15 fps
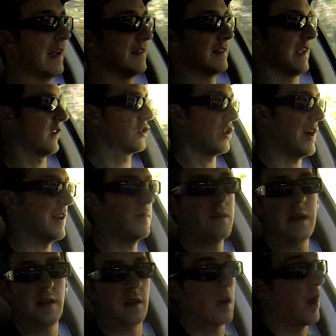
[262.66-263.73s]
it's like trying to
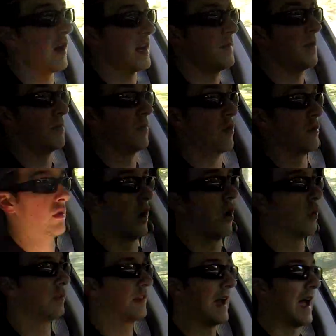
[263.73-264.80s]
be in accompaniment mode the
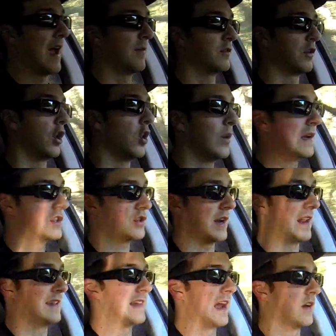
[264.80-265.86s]
whole time. It's always
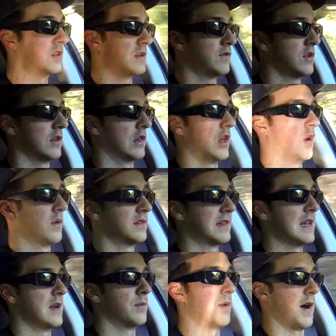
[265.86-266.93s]
trying to downshift to the lowest
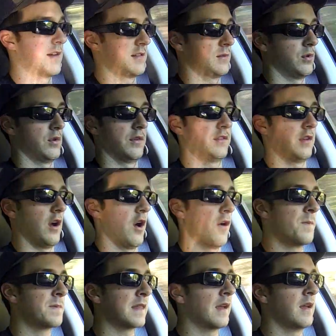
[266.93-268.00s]
gear possible.
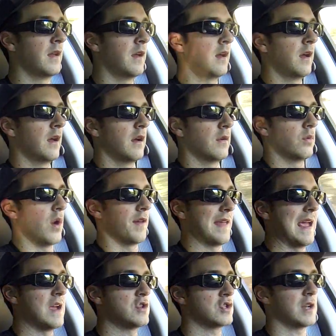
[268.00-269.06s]
So while
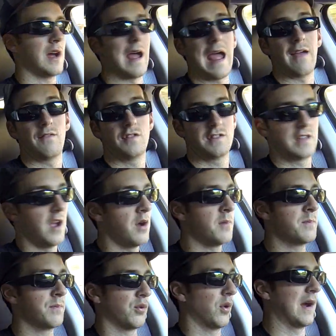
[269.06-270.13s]
the engine I have
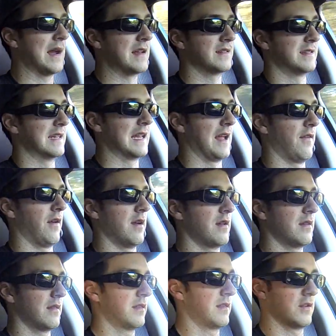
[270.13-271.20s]
some praise to give it,
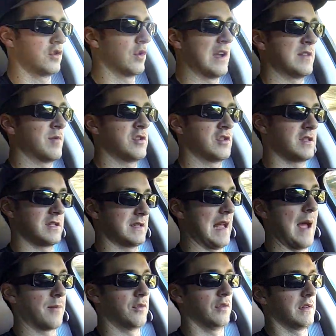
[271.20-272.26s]
the transmission just
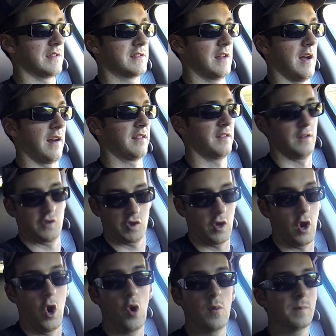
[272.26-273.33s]
absolutely sucks. And there's
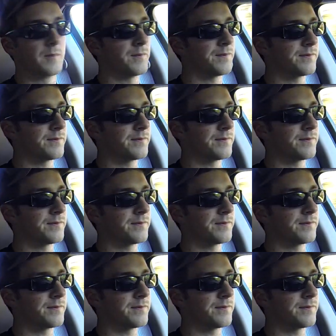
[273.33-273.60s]
no